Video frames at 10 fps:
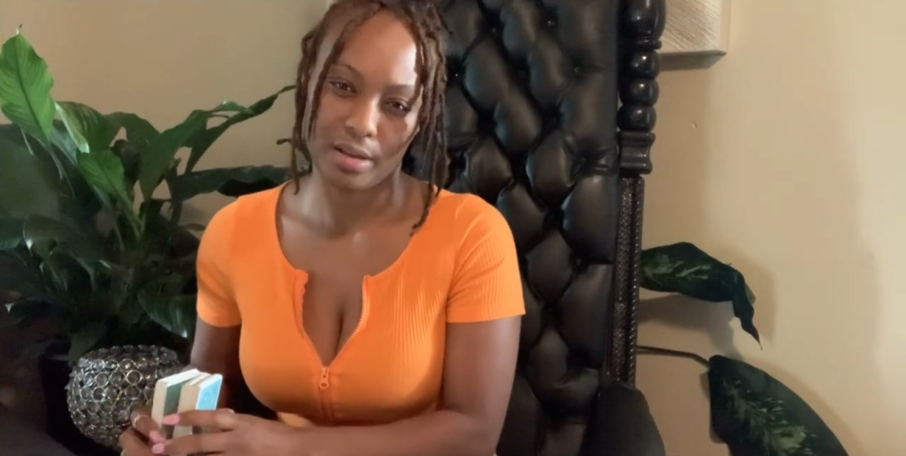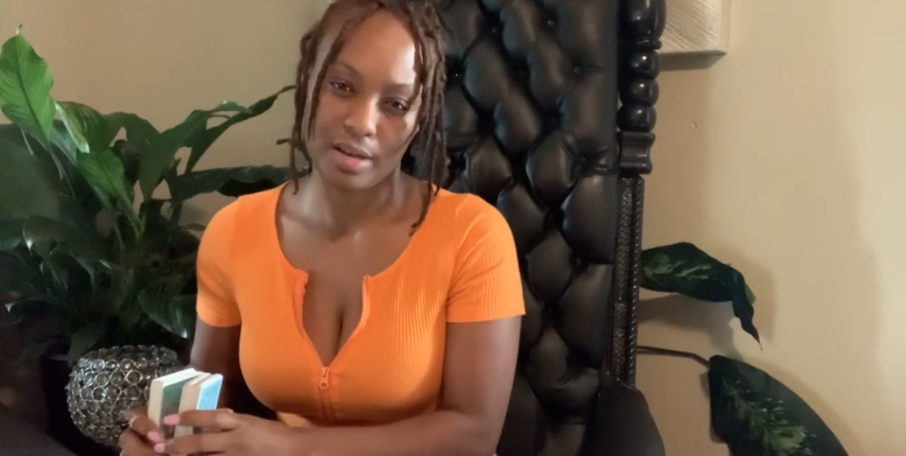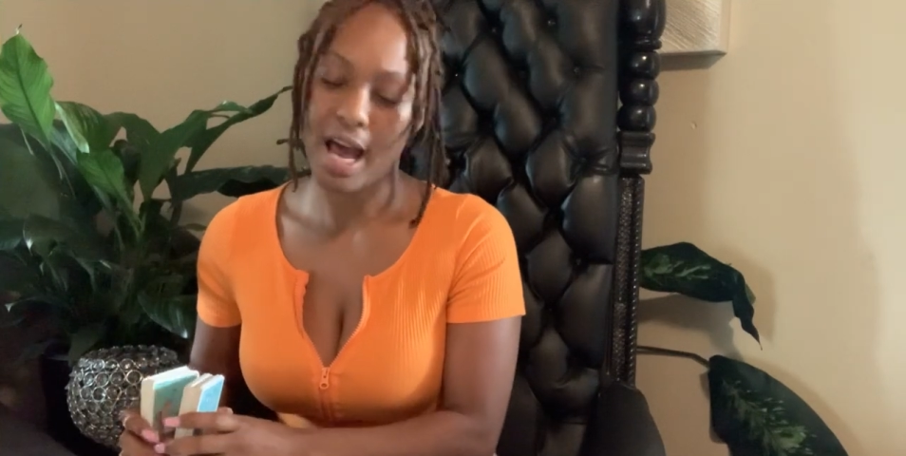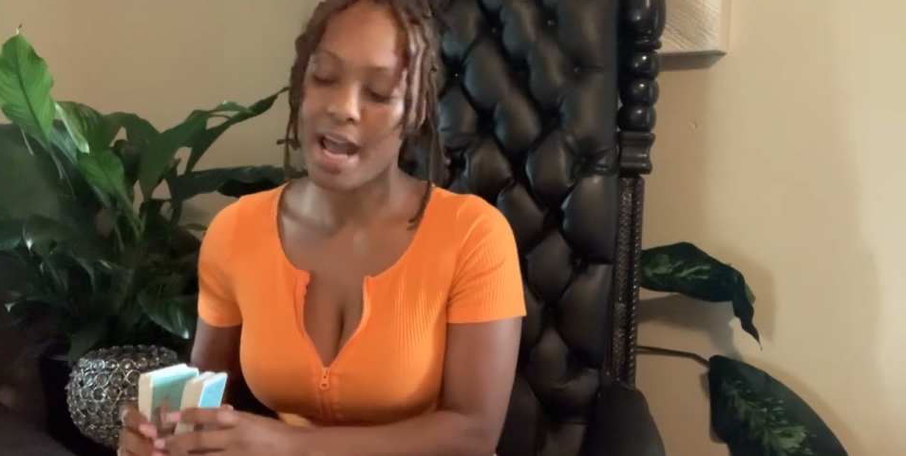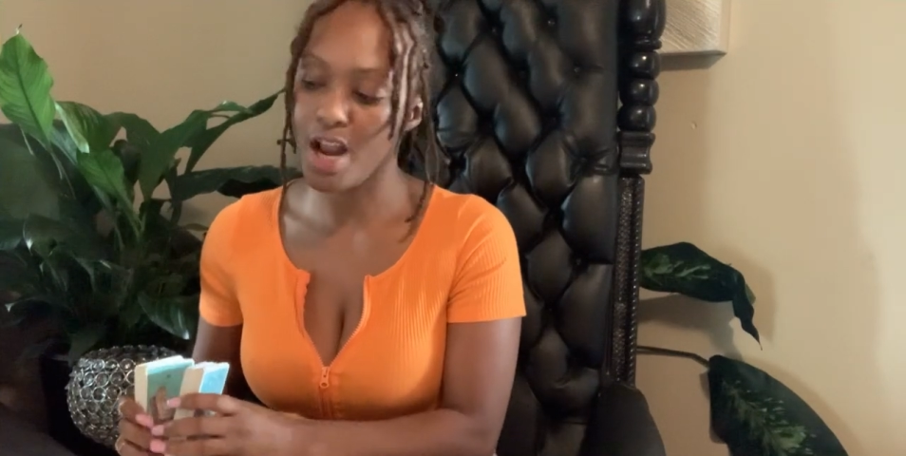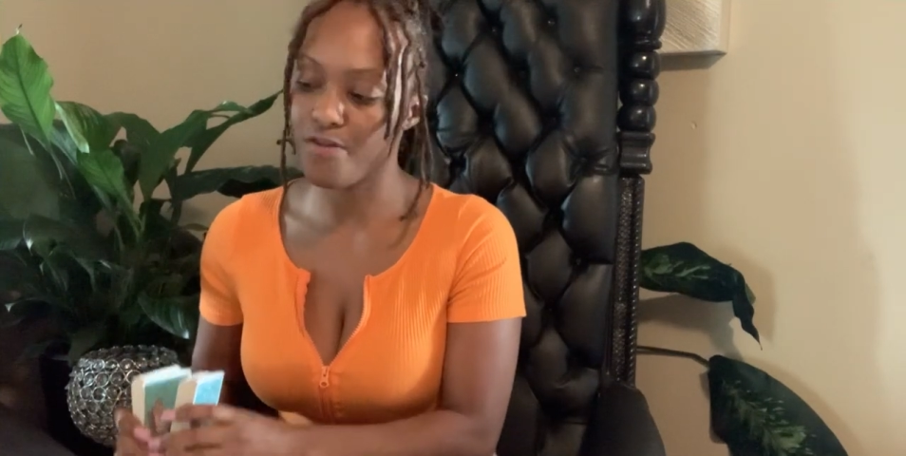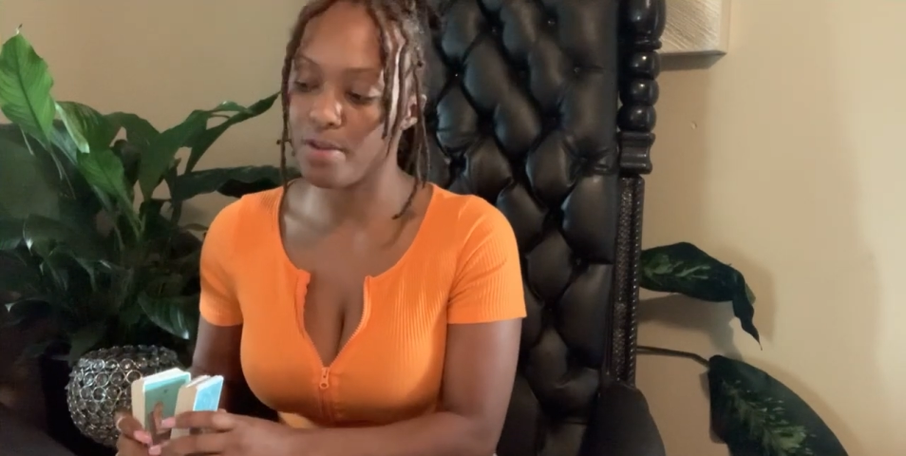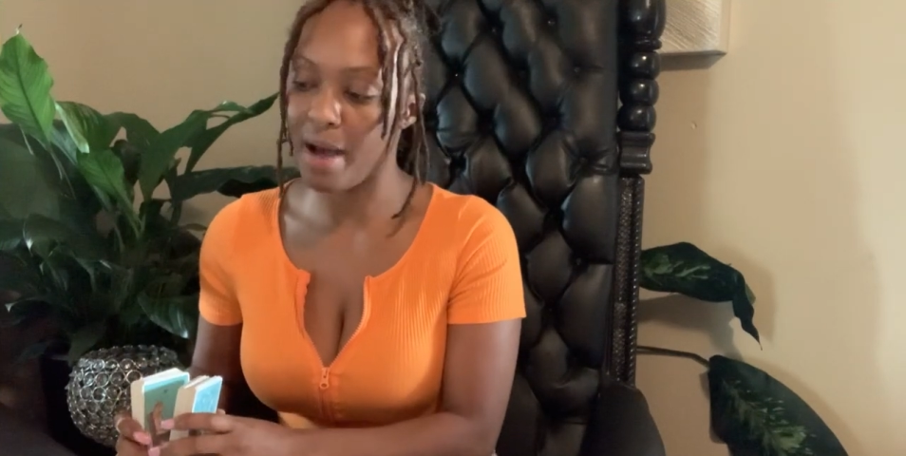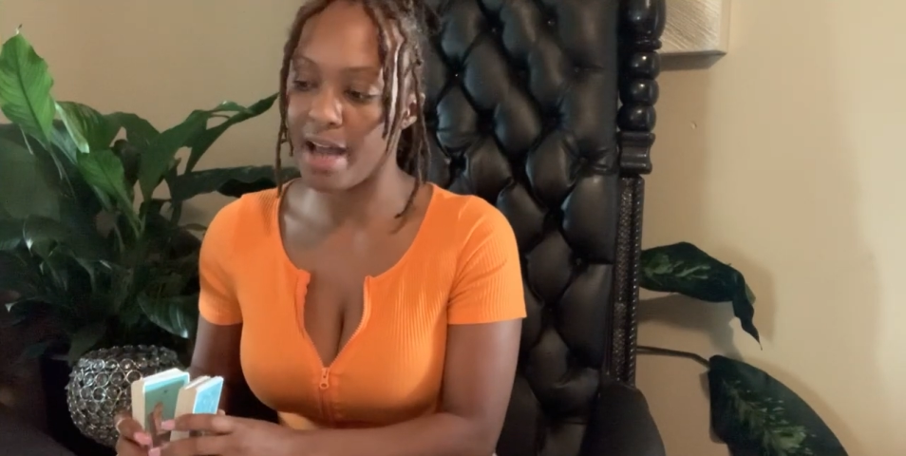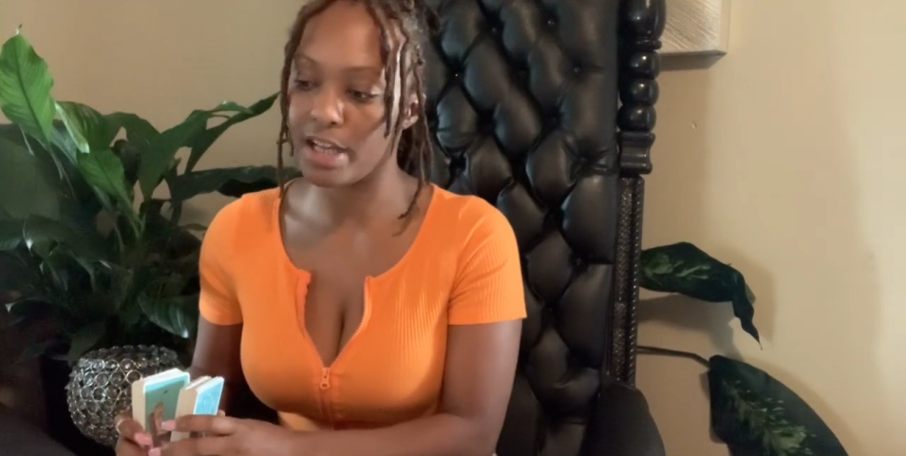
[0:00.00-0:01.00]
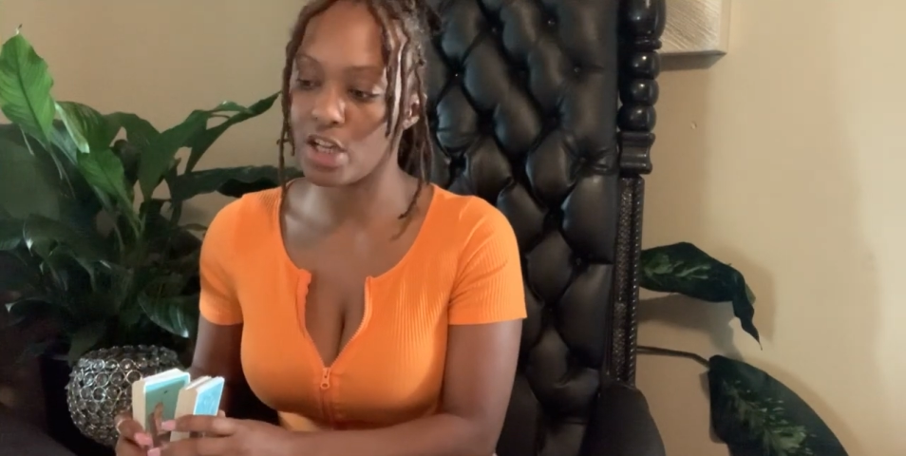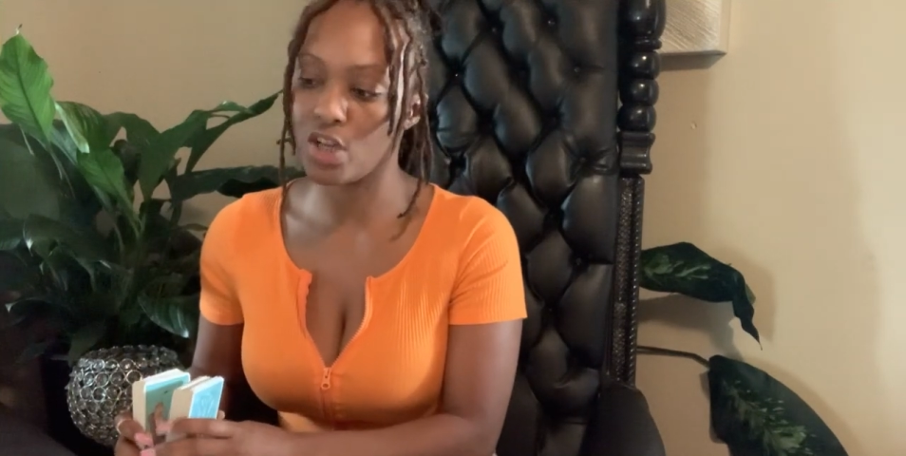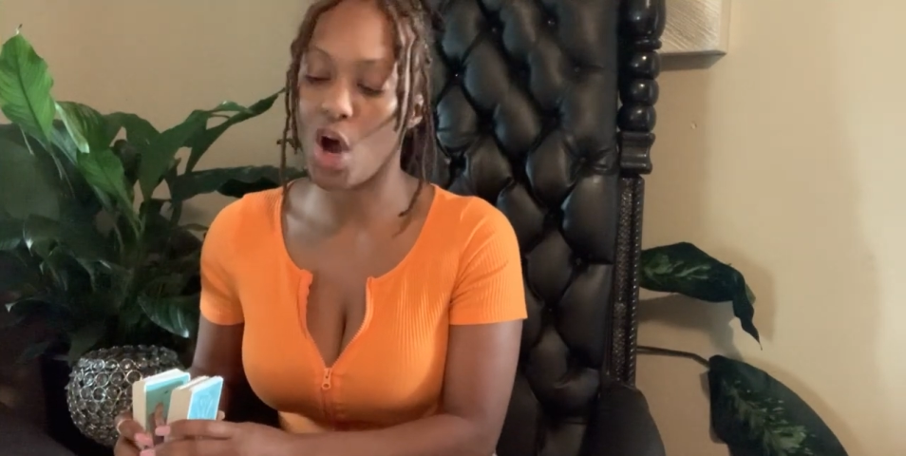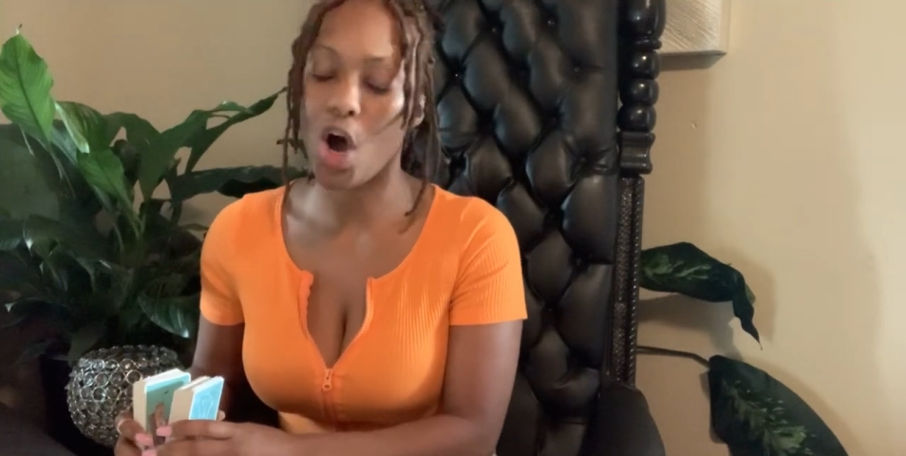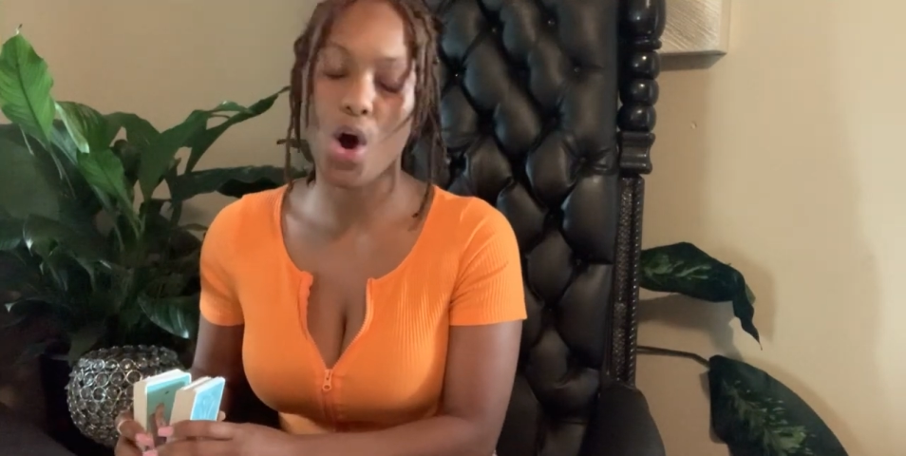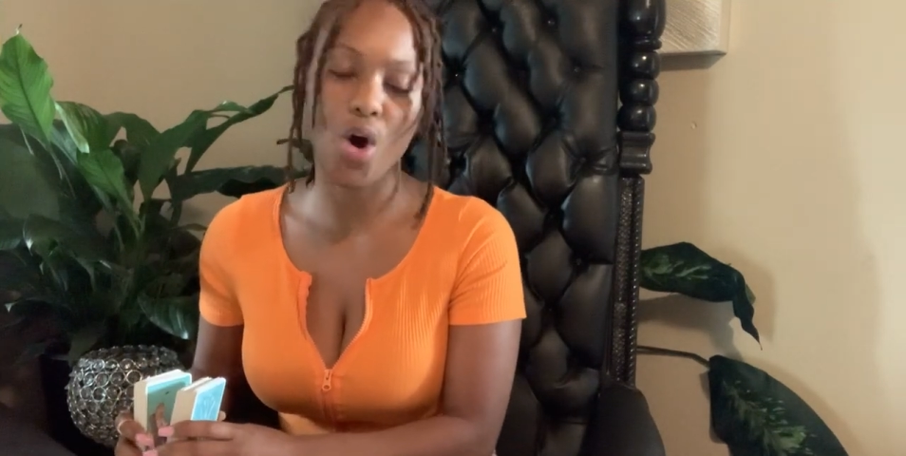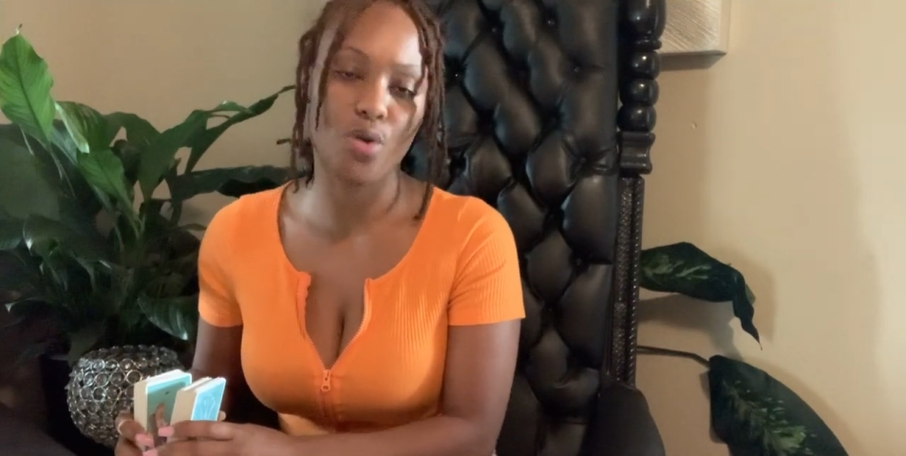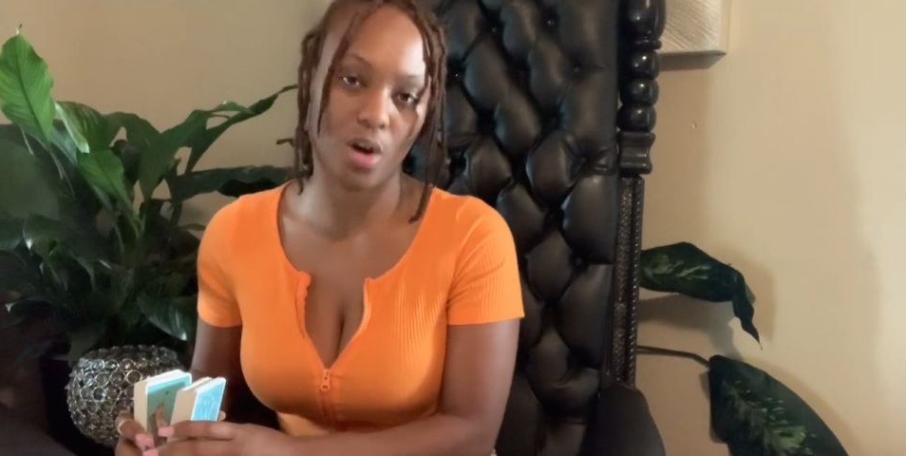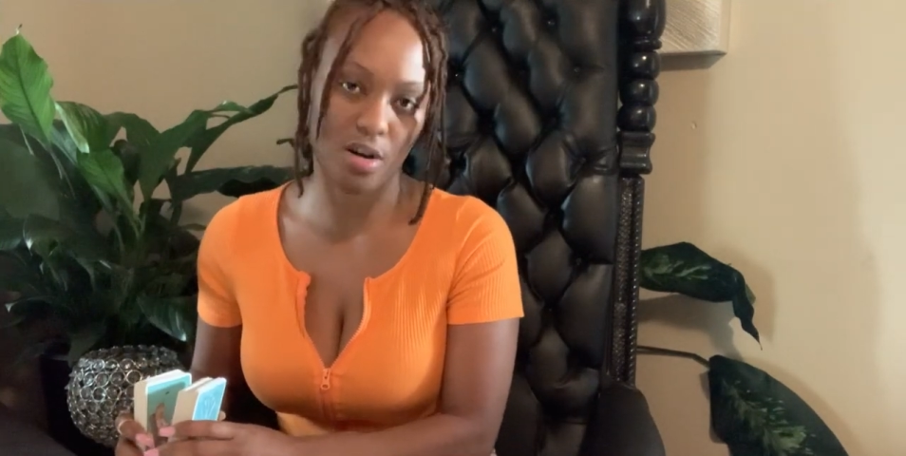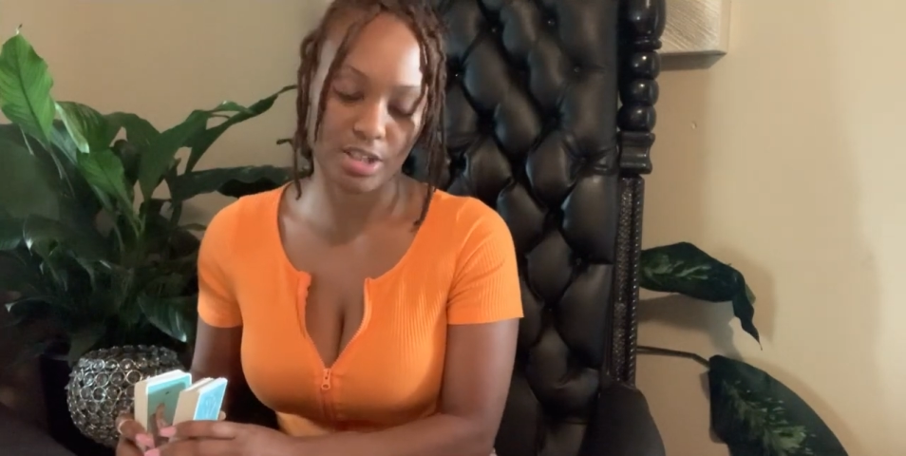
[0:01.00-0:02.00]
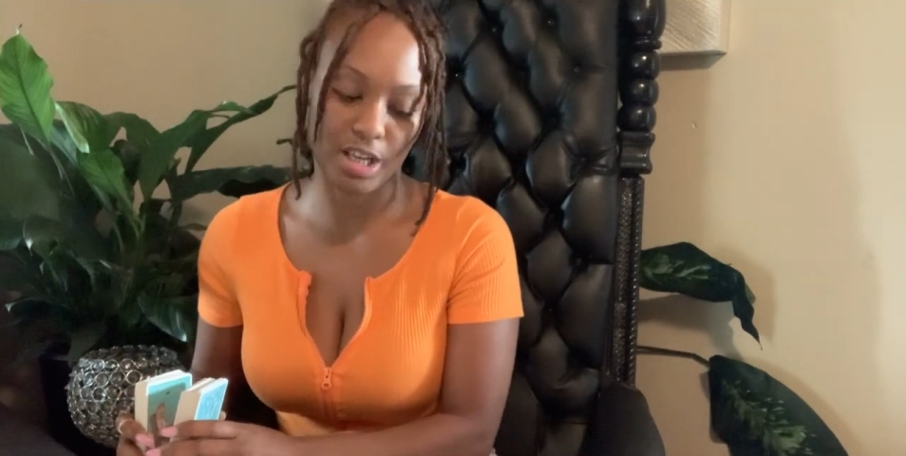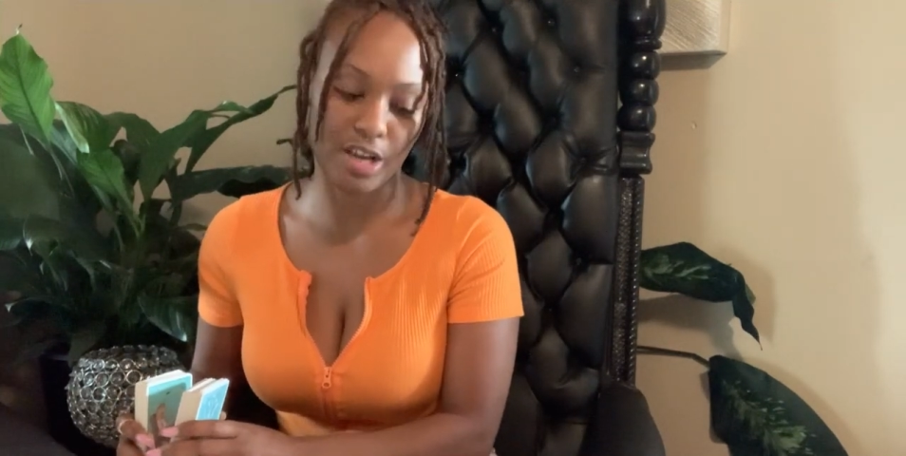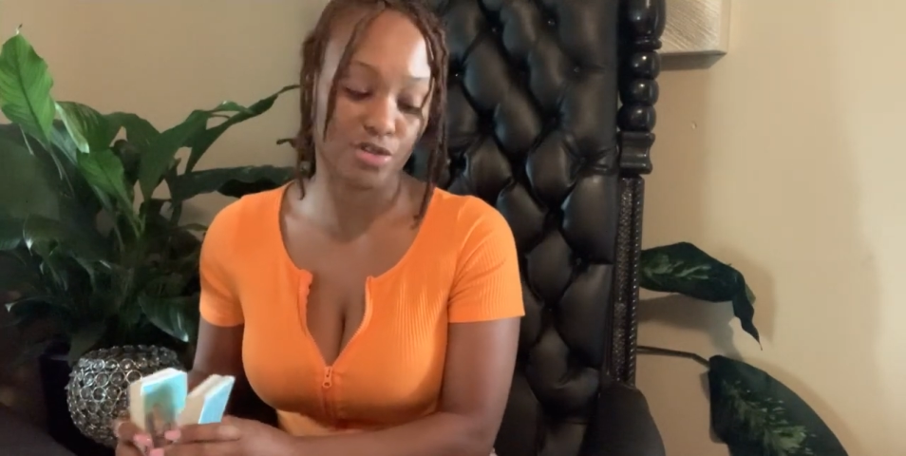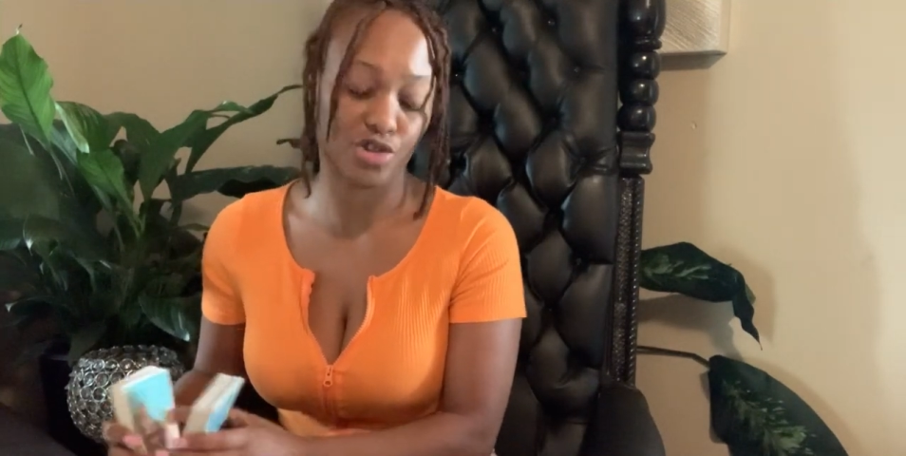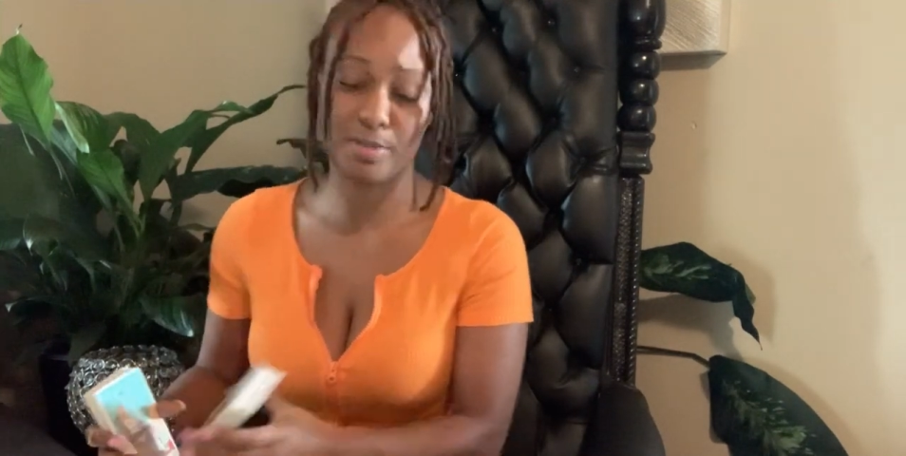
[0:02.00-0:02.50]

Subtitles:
Not everybody can hold on to energy.